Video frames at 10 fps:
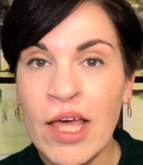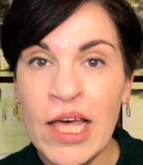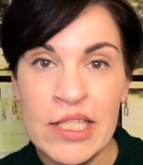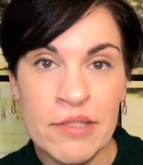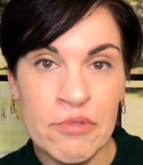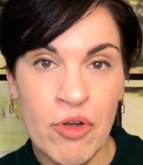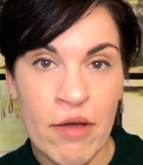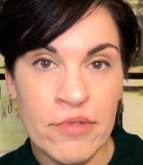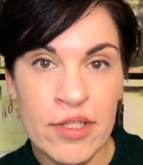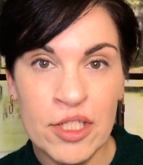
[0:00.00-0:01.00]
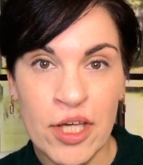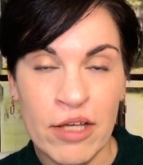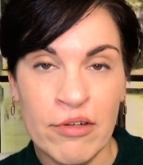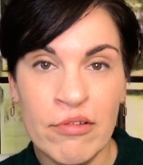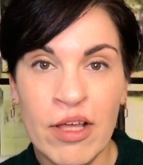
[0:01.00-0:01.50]
and subscribe to the
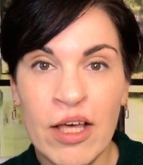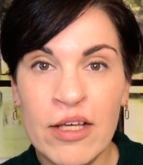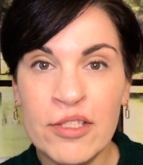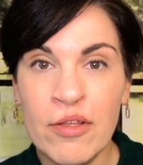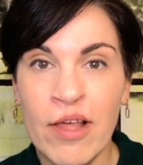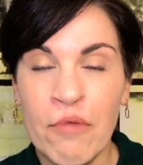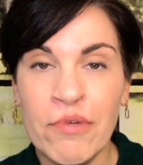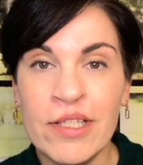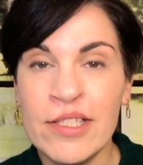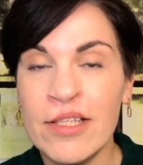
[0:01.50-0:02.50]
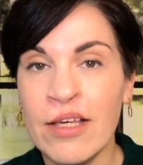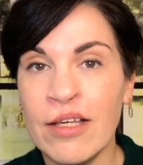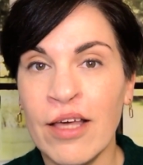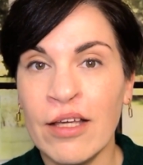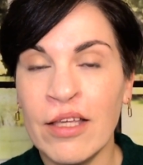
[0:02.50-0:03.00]
channel so that we can stay
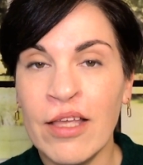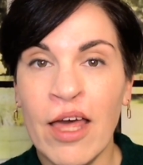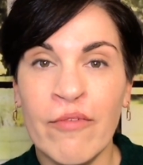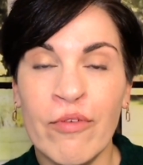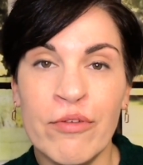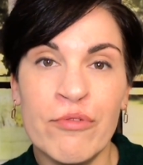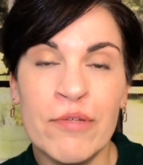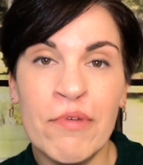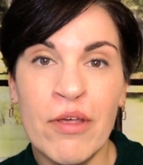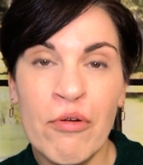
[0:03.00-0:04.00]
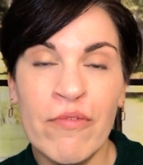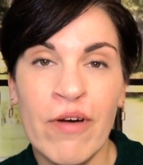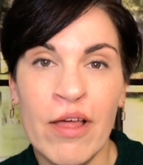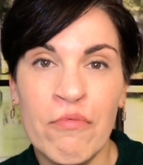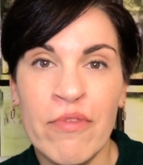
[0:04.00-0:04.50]
connected and for you to be
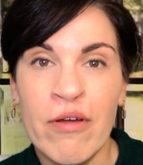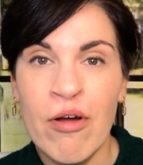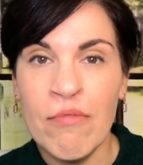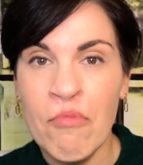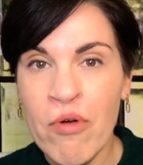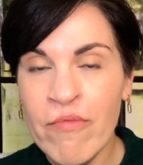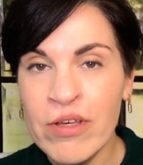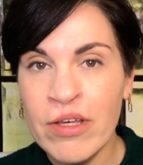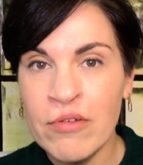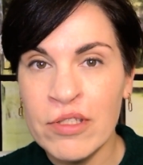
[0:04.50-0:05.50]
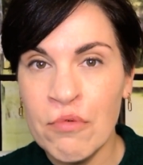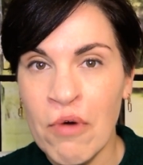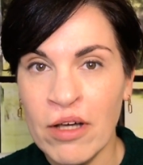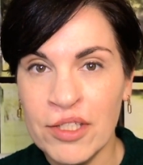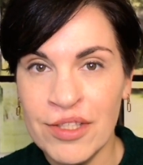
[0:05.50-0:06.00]
notified when there are more videos to
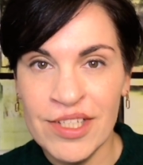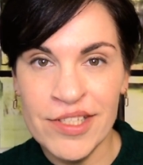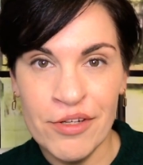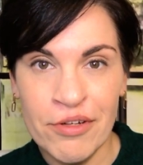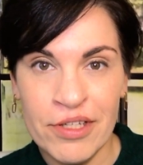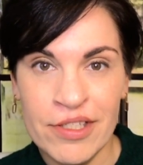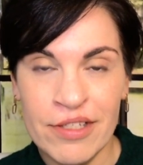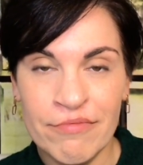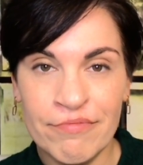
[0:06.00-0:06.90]
watch in the series.